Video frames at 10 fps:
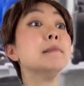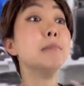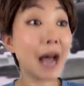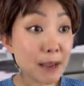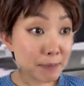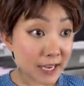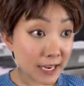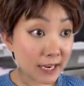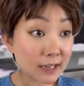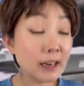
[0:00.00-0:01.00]
my
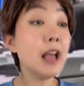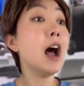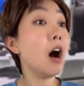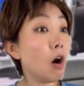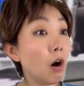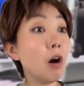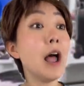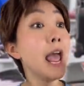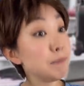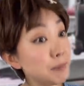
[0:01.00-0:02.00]
pill
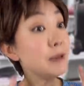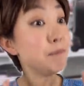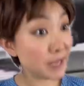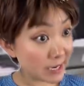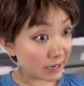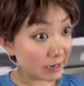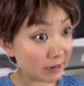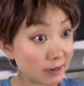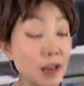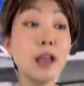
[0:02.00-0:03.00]
or happy
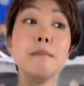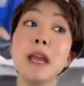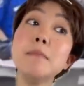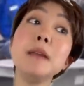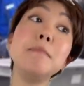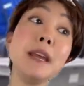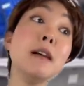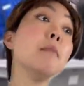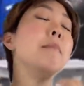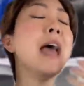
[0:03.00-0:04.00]
pill make me
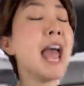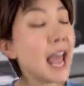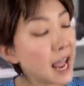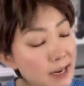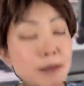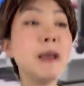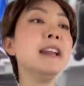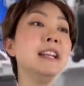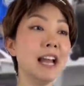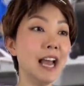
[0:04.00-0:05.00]
feel very,
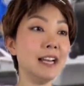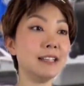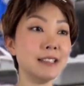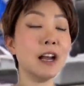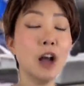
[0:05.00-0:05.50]
very nice.